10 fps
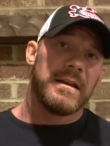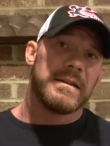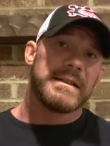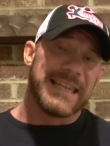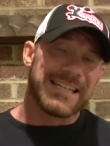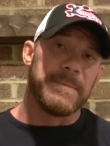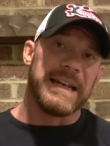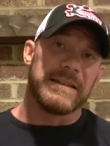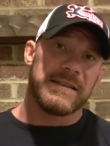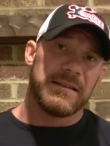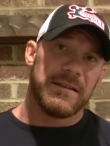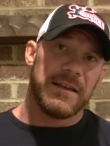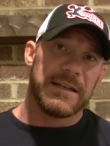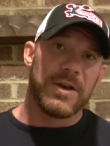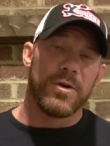six minutes
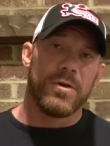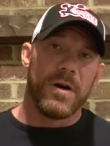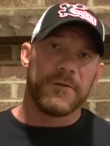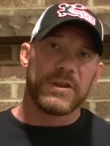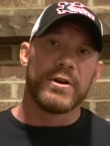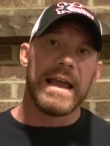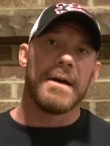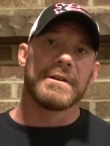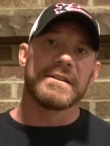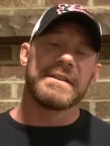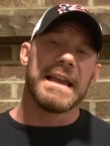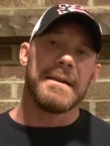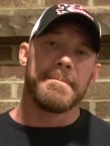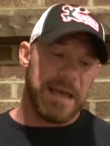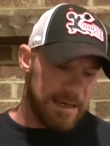in a total of 30 hours of staying
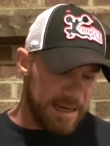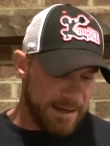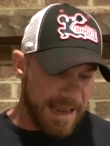in bed.